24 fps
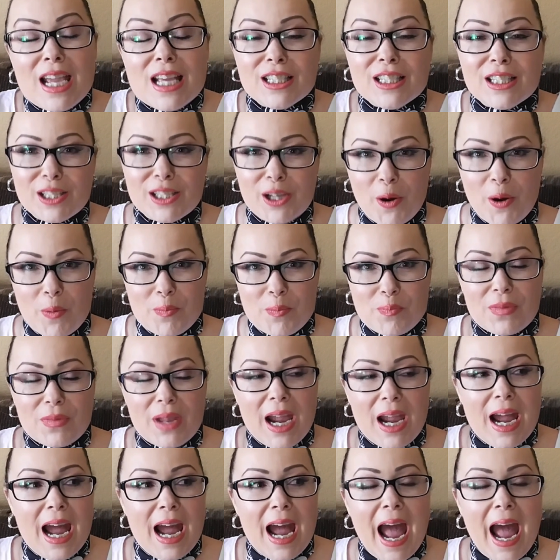So
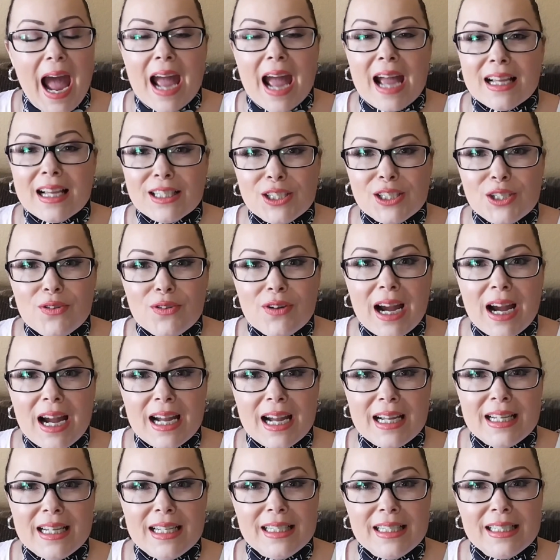as you
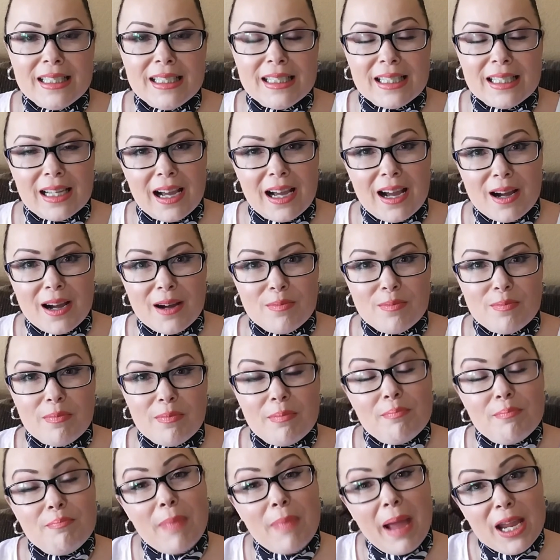guys
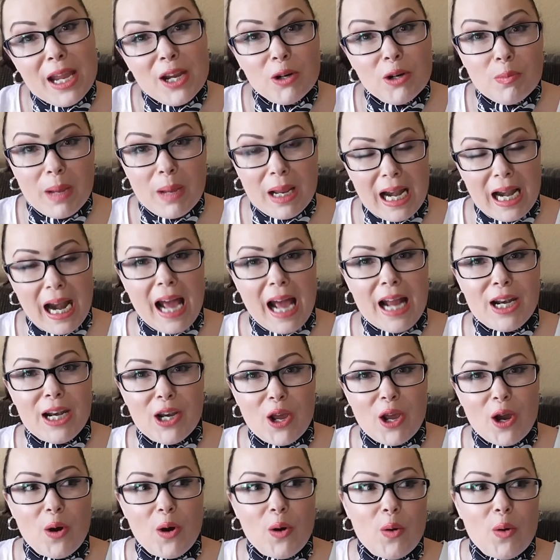may or may not
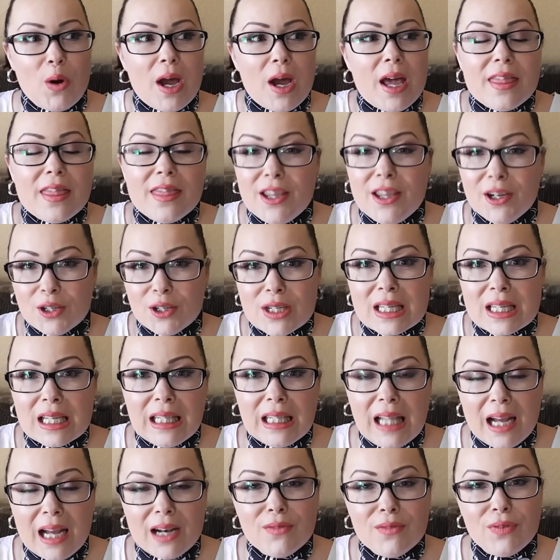know, there's a
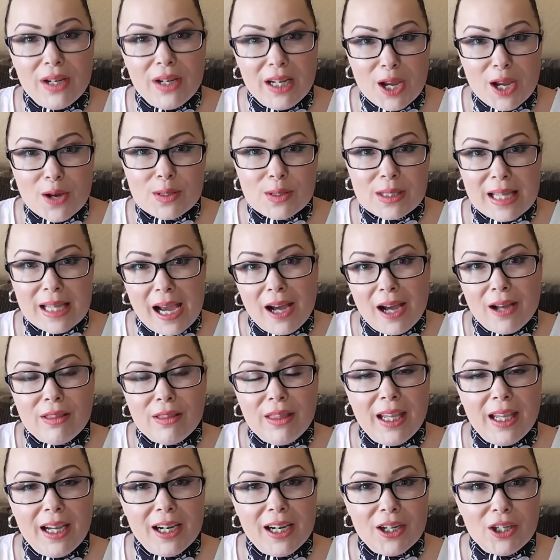lot of videos out
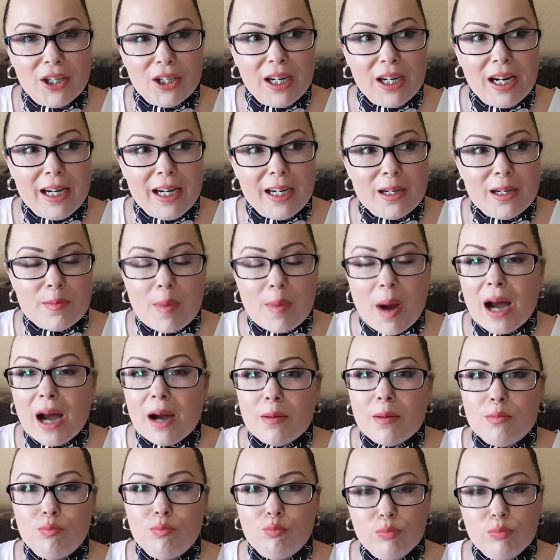there
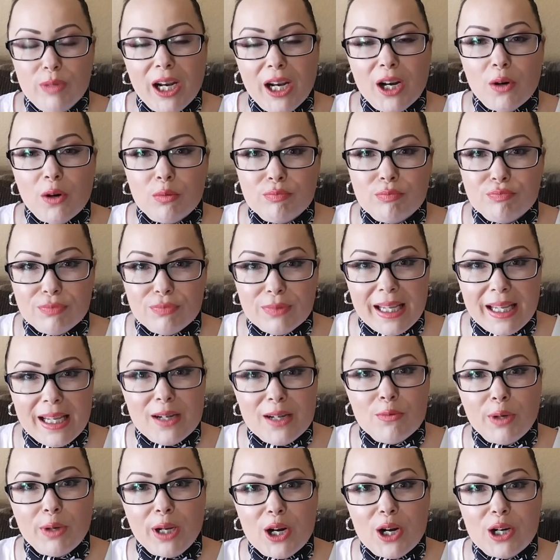
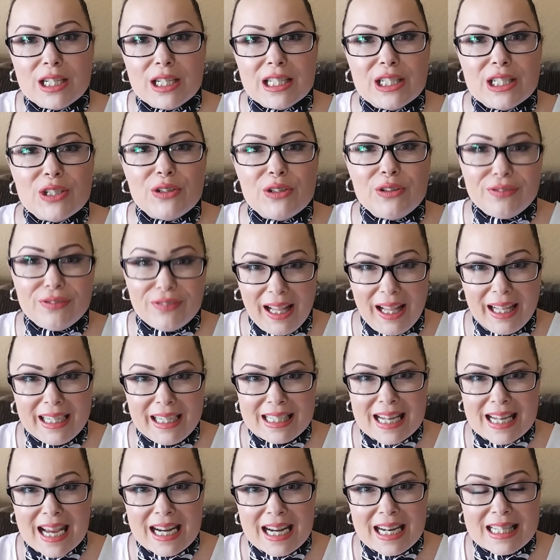in regards to flight
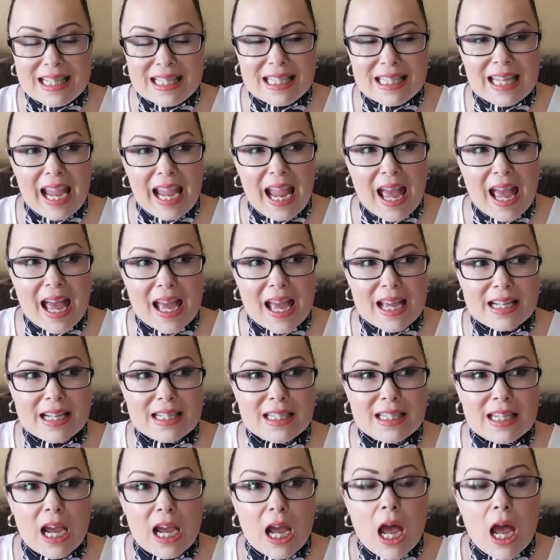attendants,
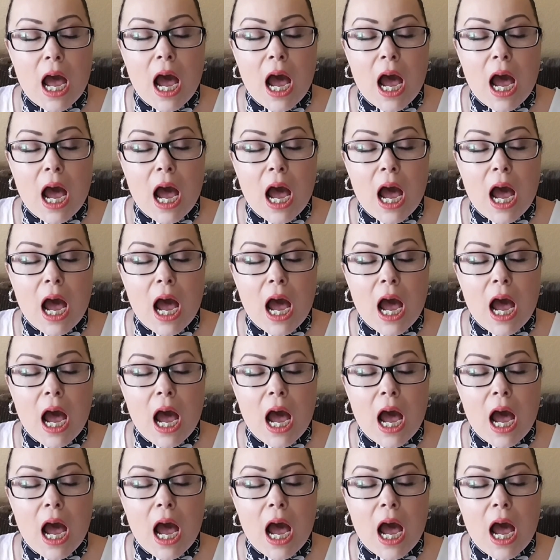and